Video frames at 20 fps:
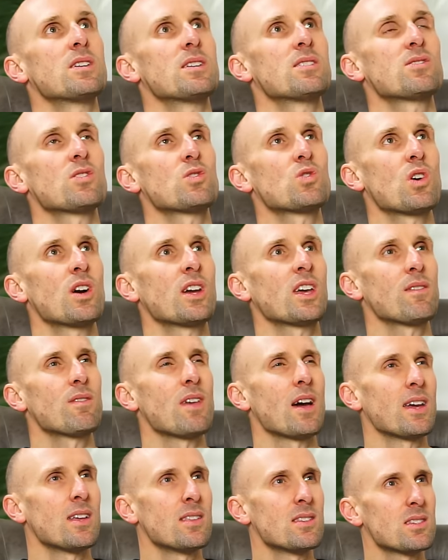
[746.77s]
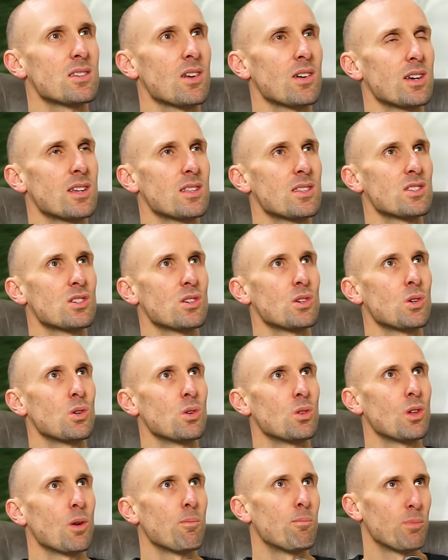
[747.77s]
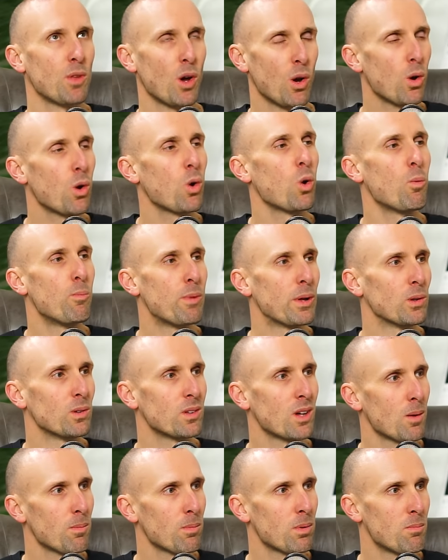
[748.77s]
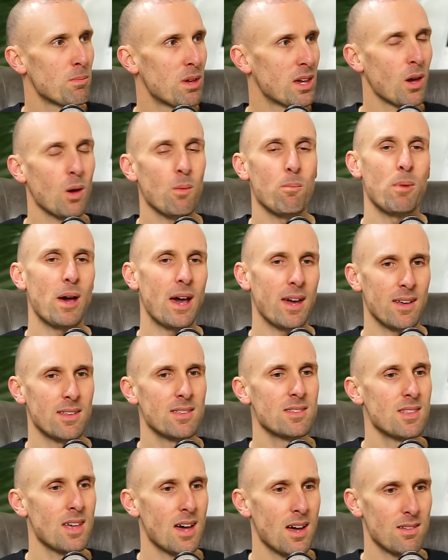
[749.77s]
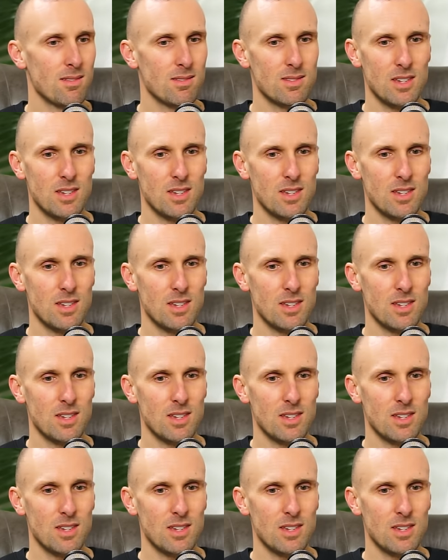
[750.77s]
It's to try and give that insight into the whole build-up and me going back into that